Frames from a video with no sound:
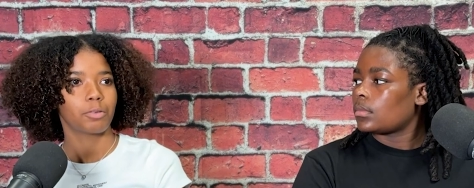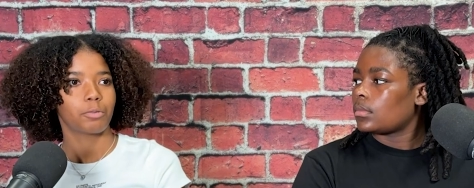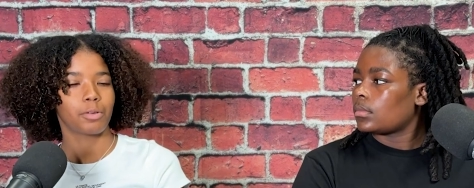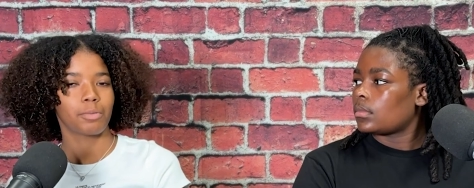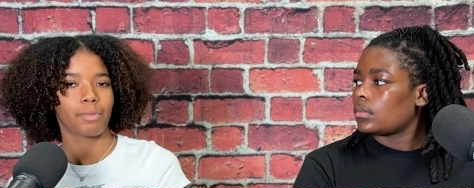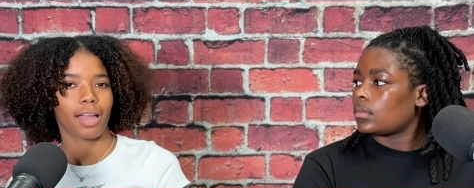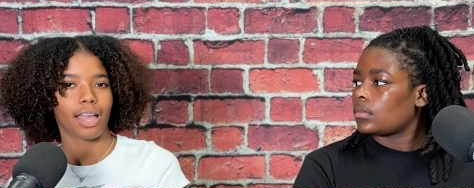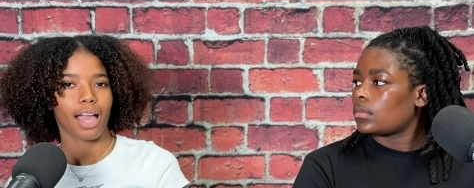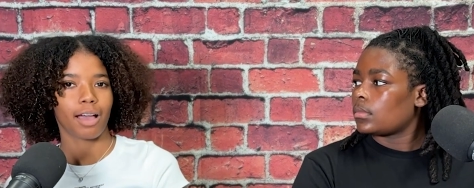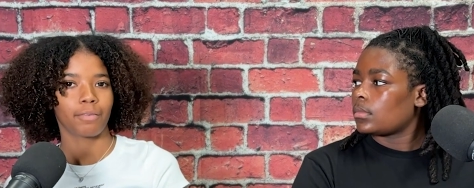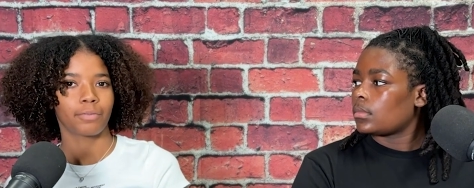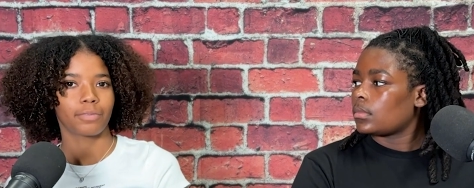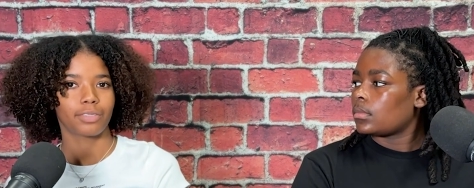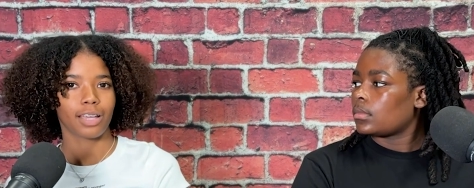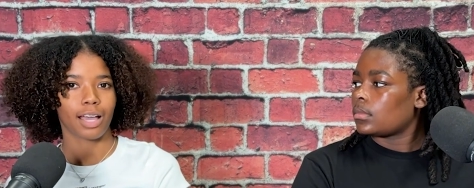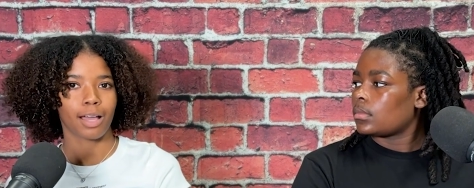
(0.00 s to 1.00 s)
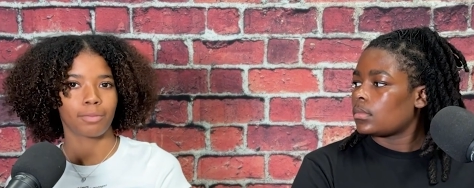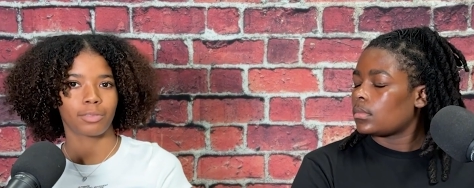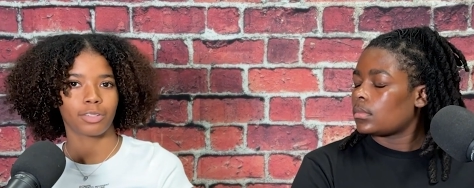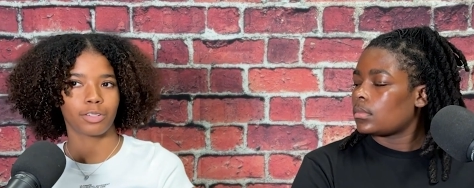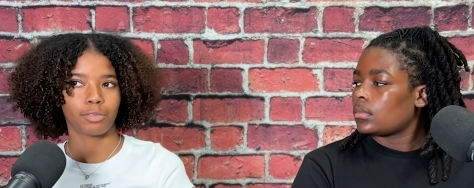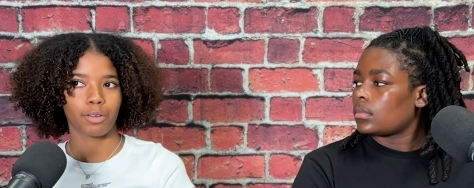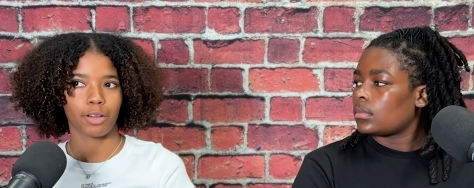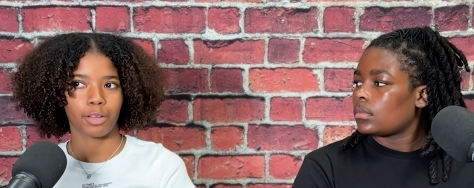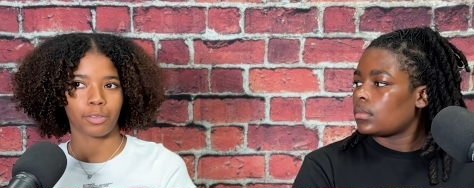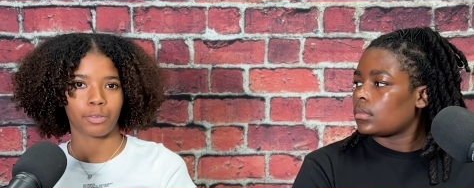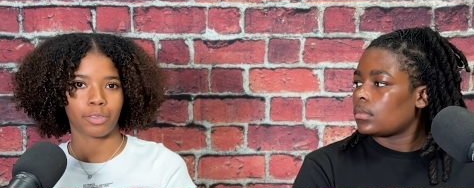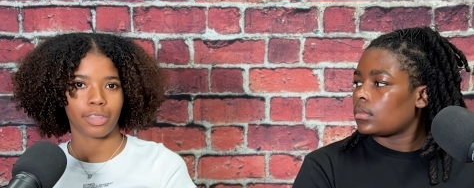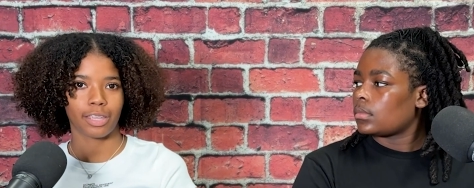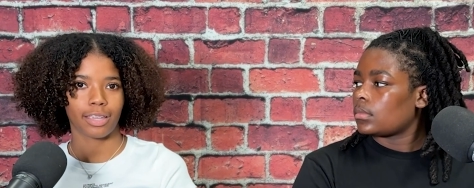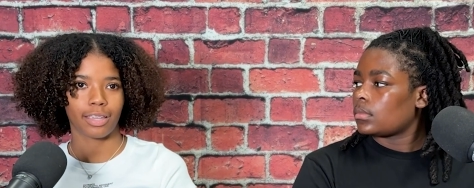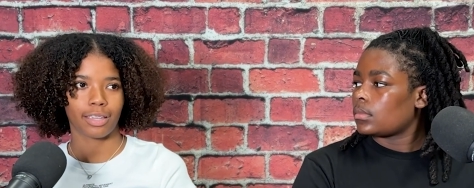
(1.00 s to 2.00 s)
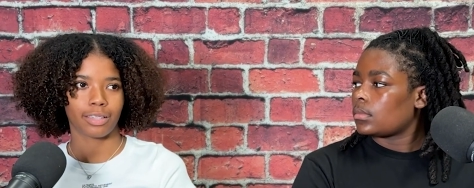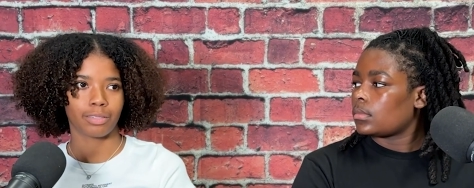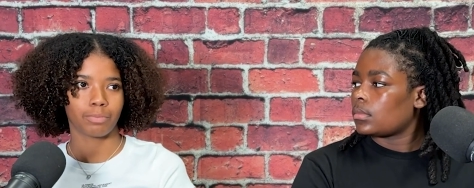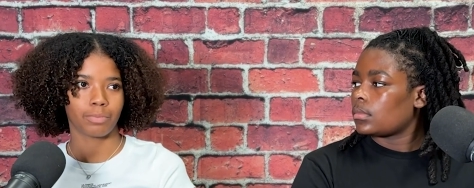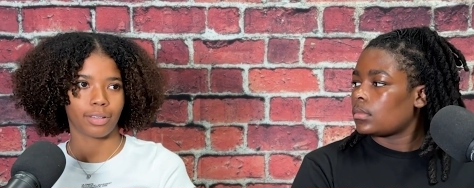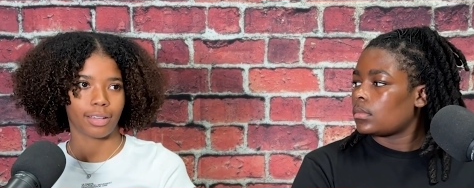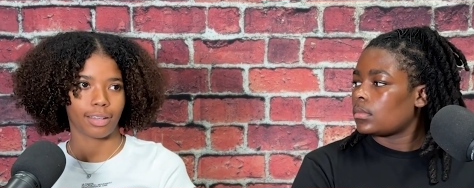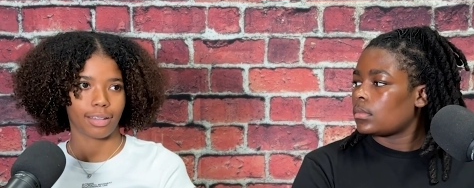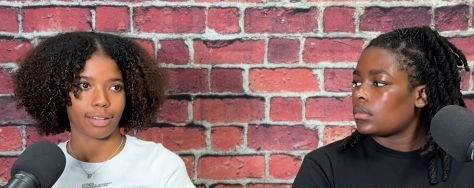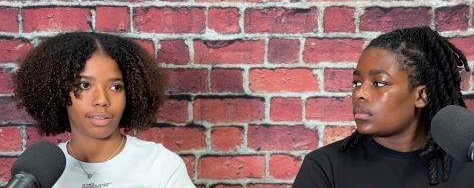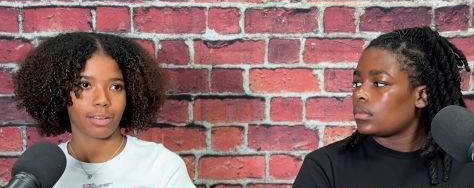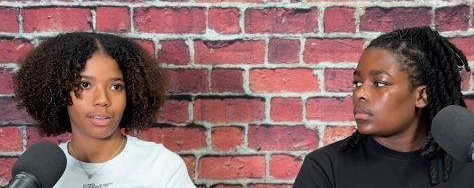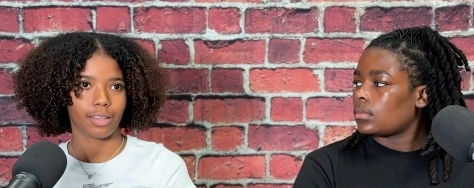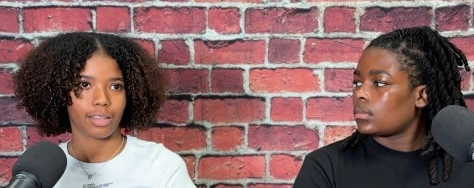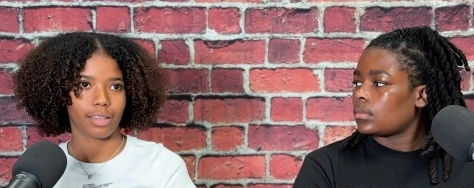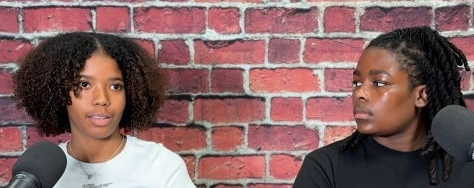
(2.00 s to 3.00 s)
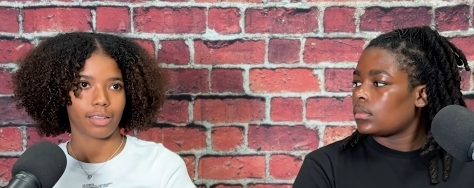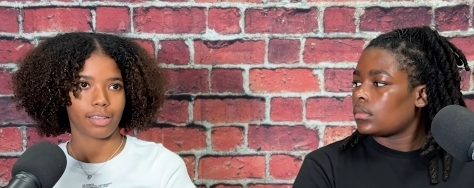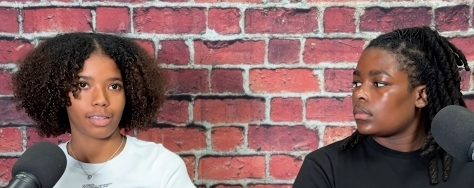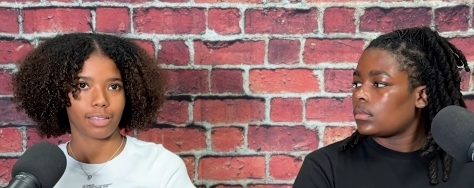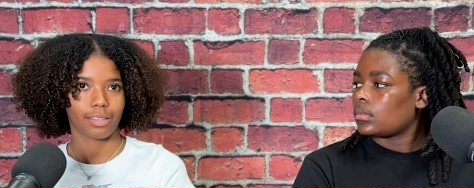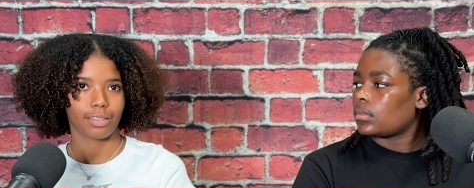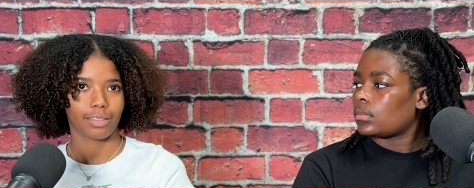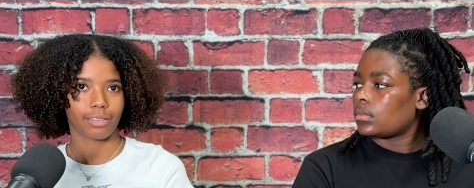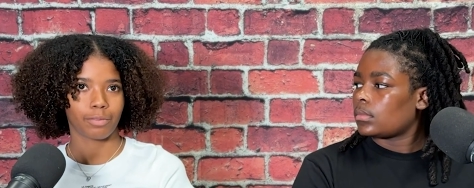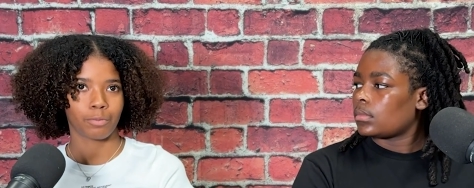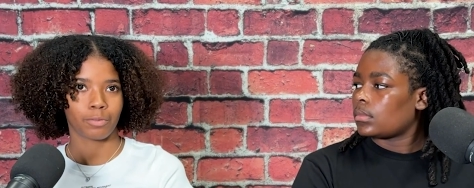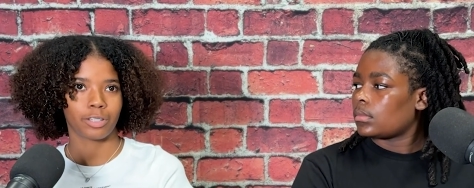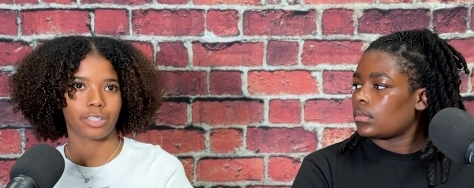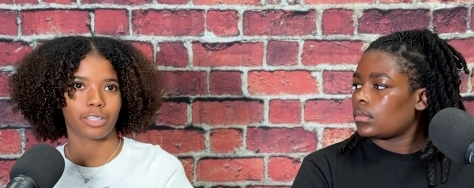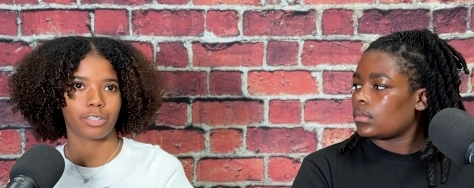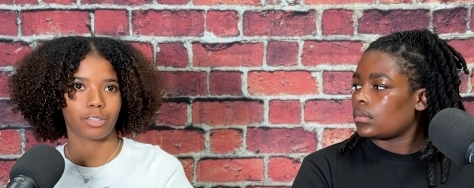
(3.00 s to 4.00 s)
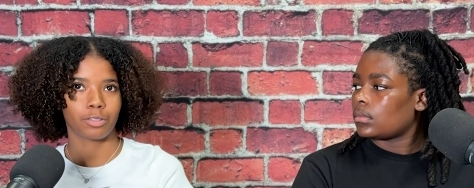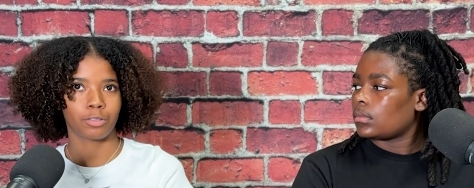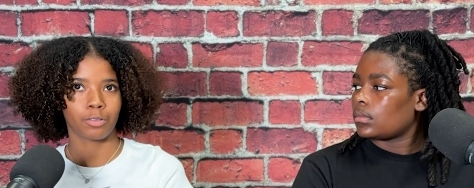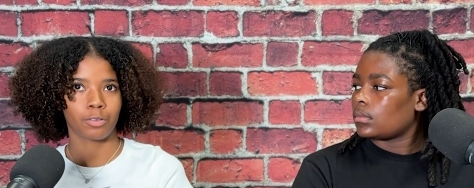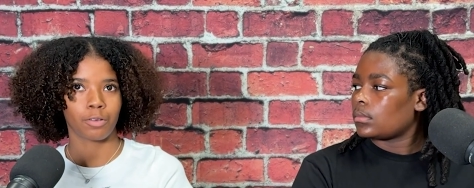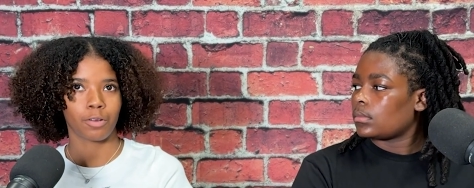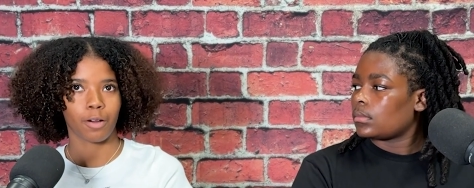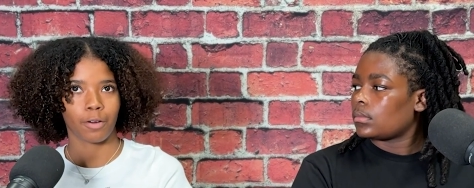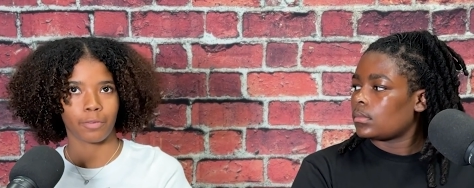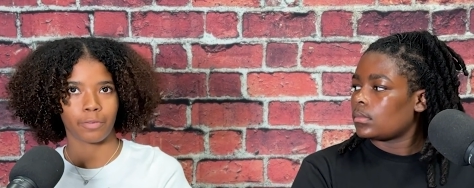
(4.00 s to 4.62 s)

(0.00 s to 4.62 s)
Speaker 1: we might have time to do other things, but we still are